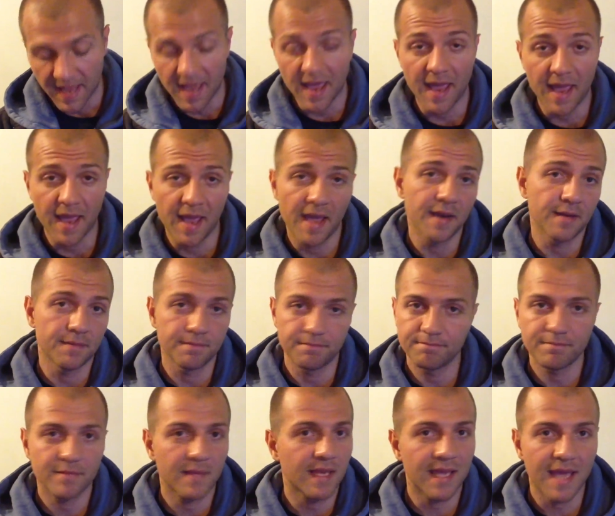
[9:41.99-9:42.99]
and
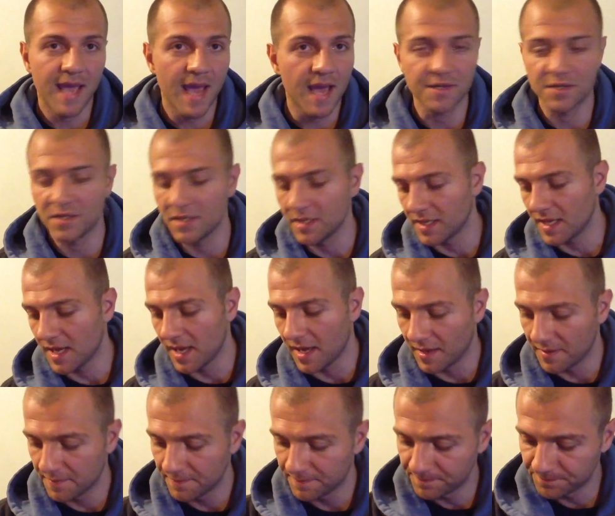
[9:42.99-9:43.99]
catch it
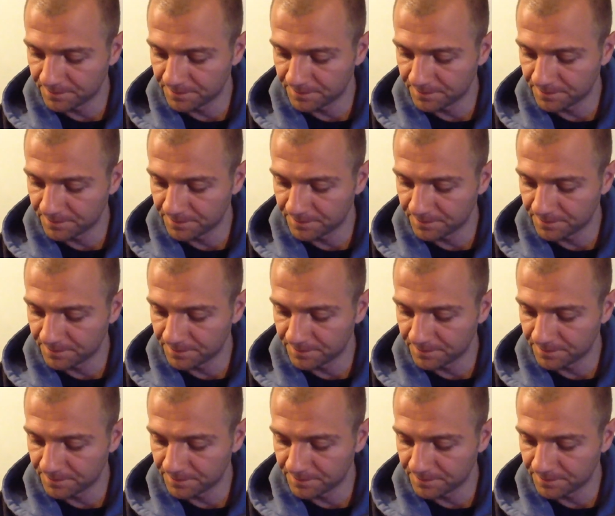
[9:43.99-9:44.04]
again.